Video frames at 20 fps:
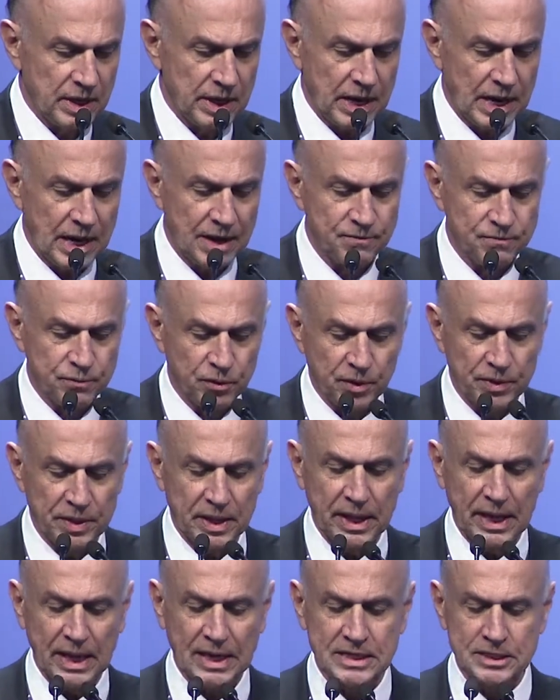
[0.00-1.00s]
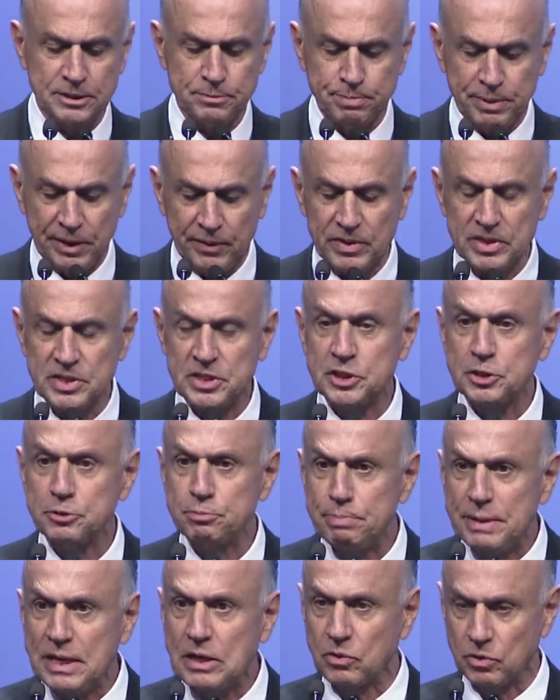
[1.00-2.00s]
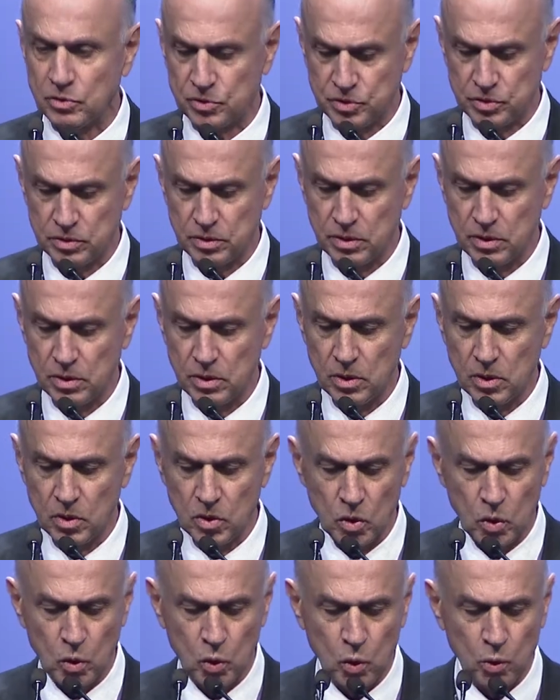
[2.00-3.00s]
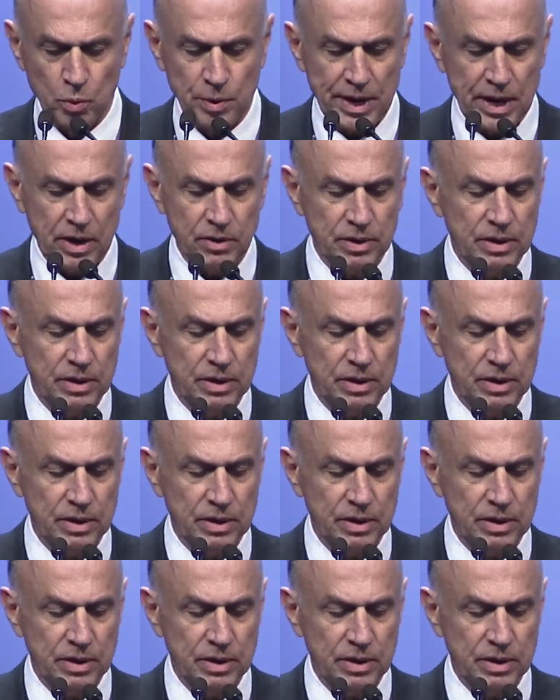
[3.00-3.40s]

and for the experienced speakers who were